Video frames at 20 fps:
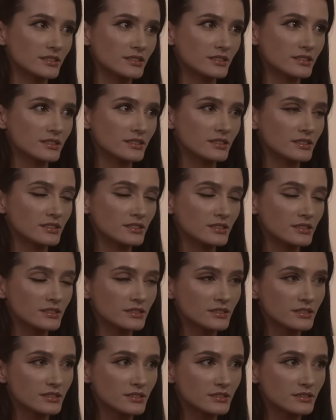
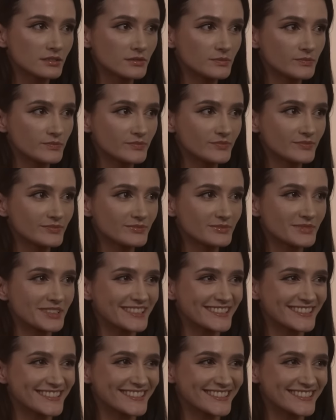
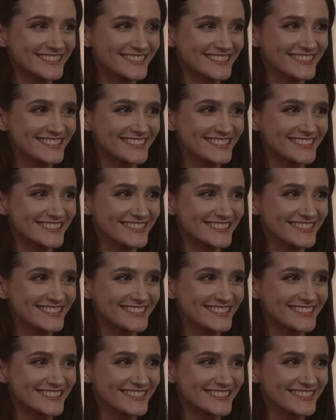(silent)